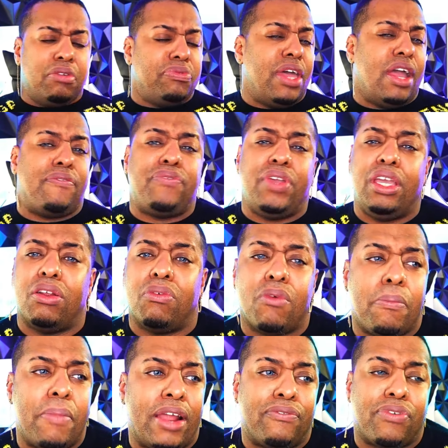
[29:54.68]
Their feet
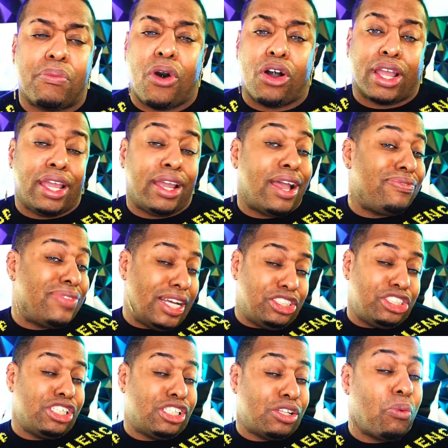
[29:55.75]
were meant for walking, and that's
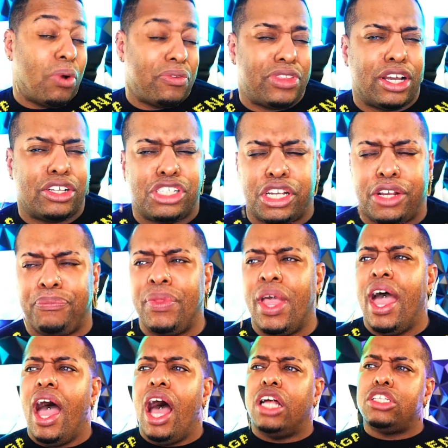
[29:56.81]
just what they'll do.
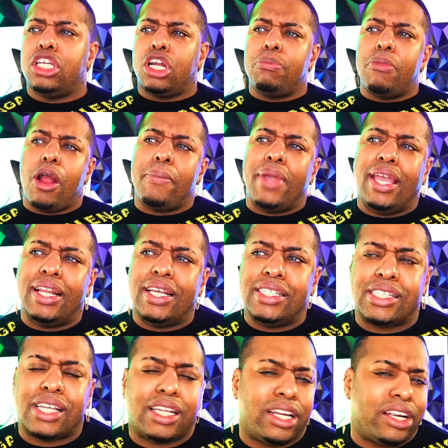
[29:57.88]
Little Mermaid
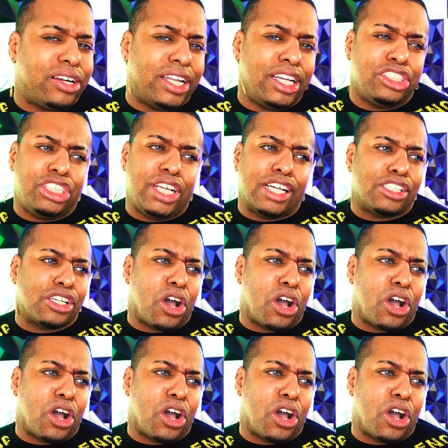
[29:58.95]
is clearly, she has a